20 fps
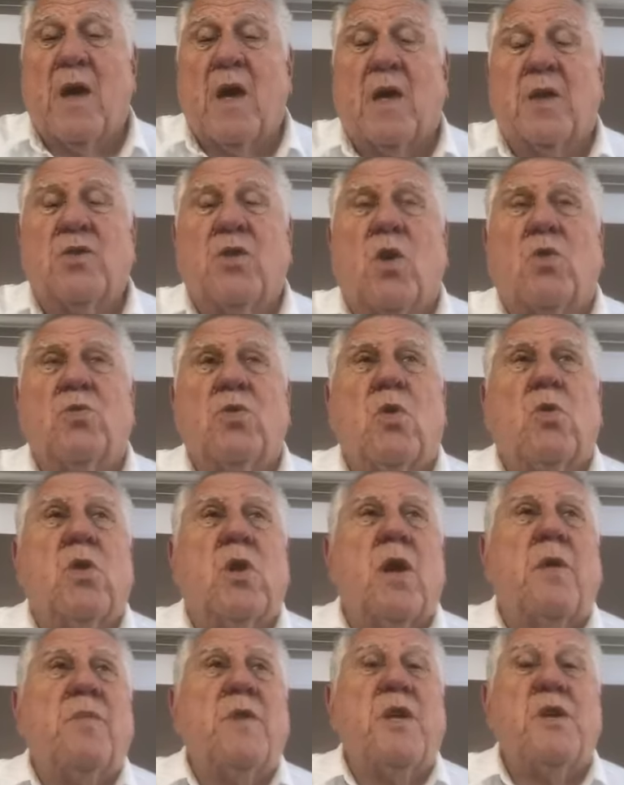don't
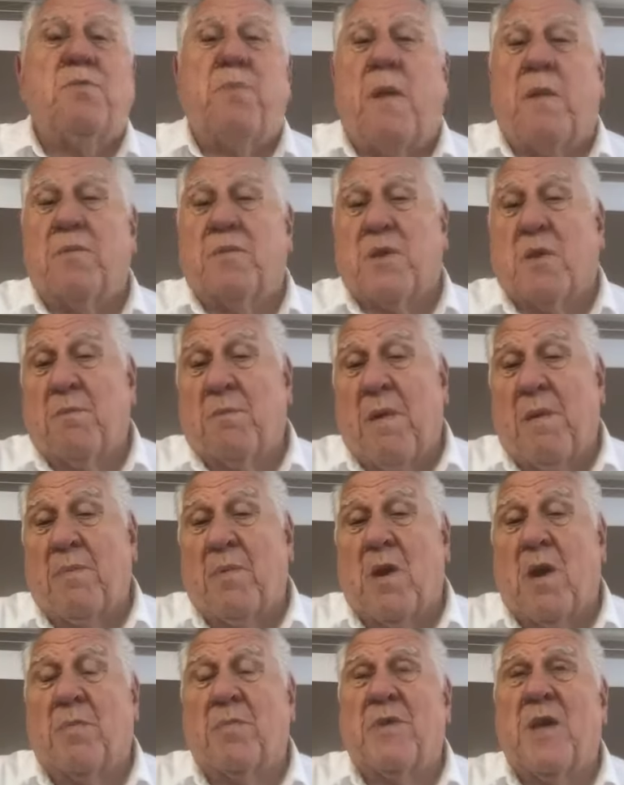come. These people, some
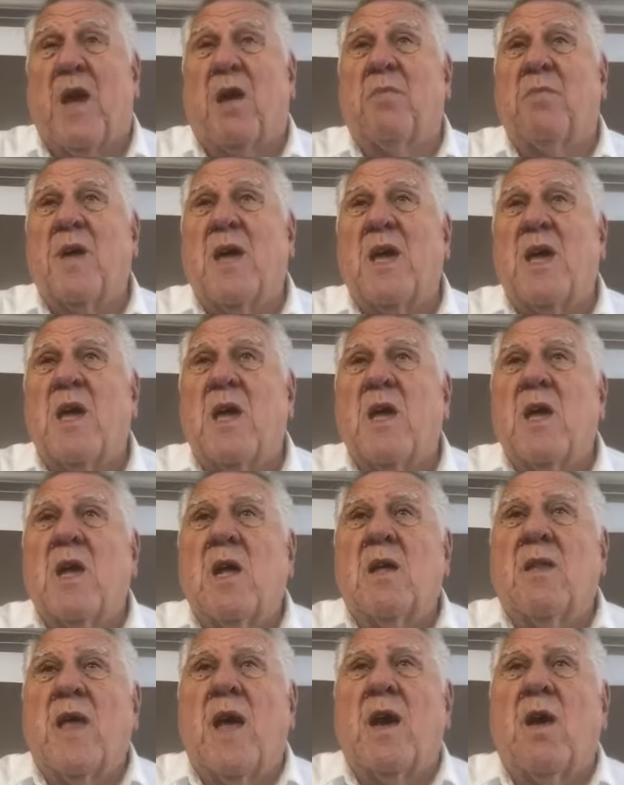people come tell me
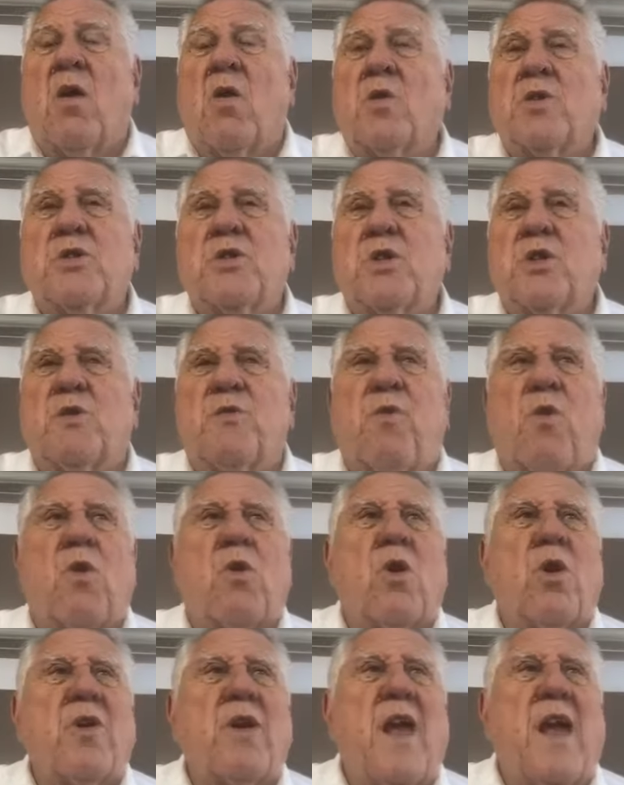that, oh, it's just
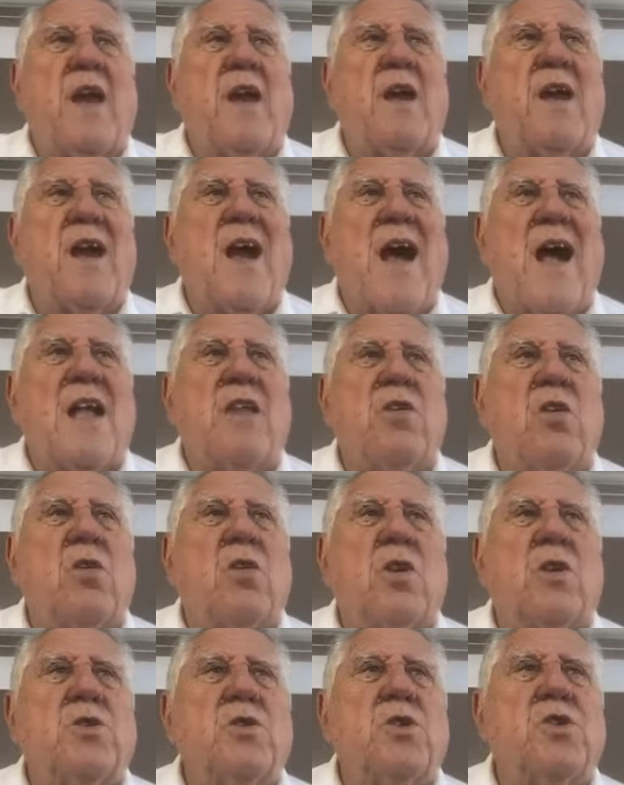foreordained to God. You're
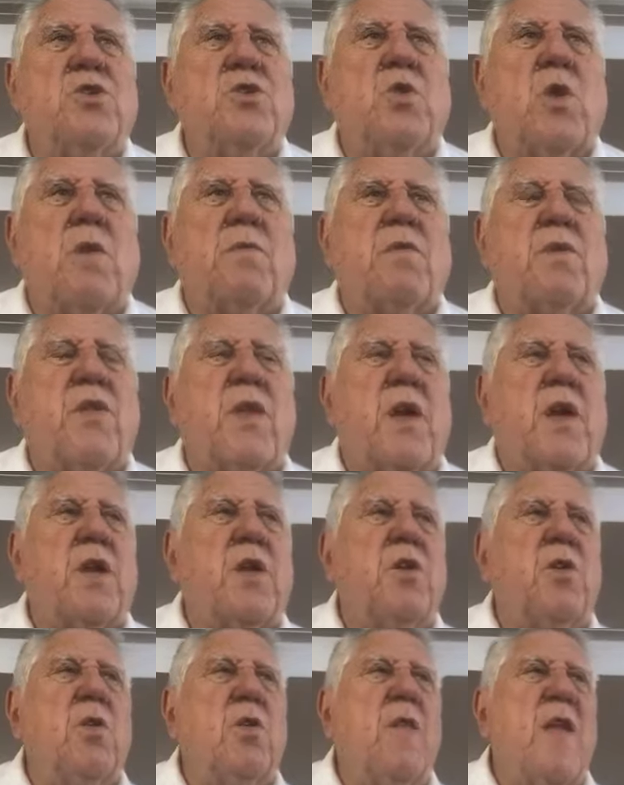going to just do everything
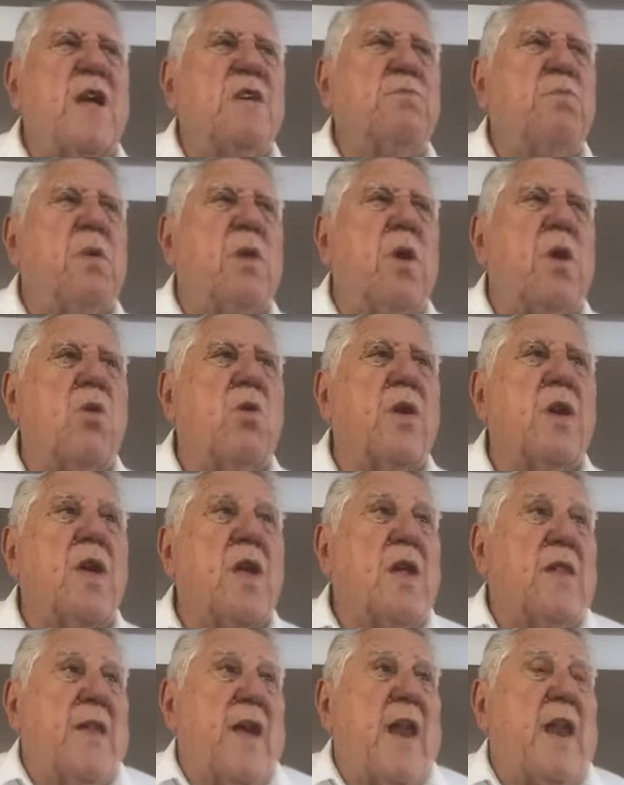you do. That's baloney.
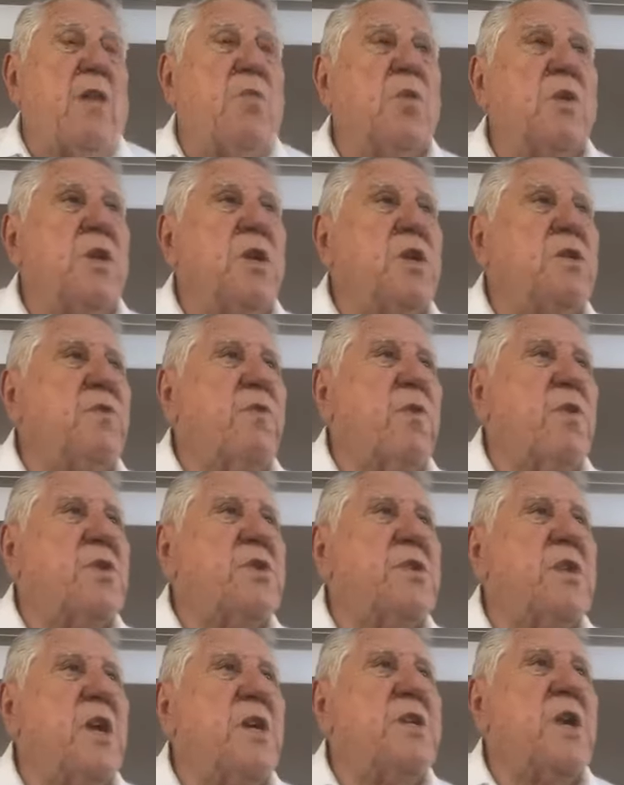That ain't what this
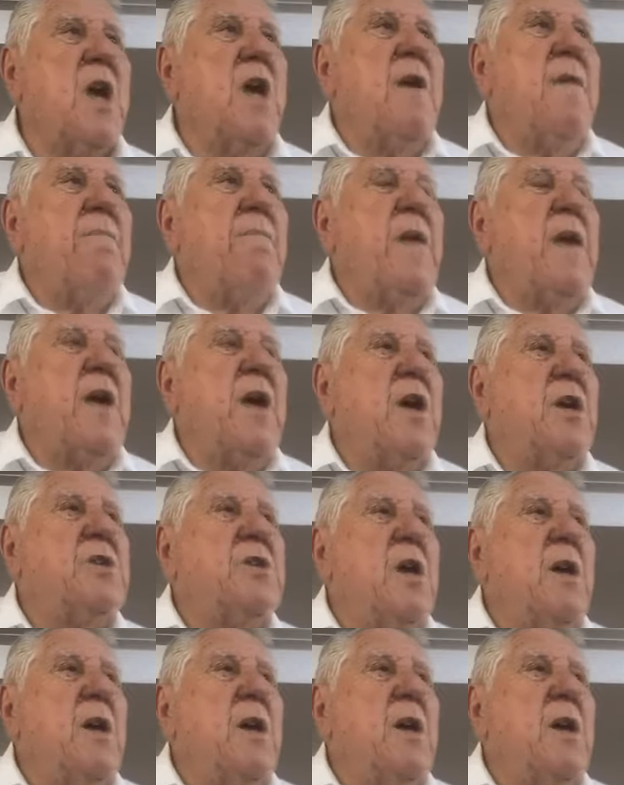verse says. Because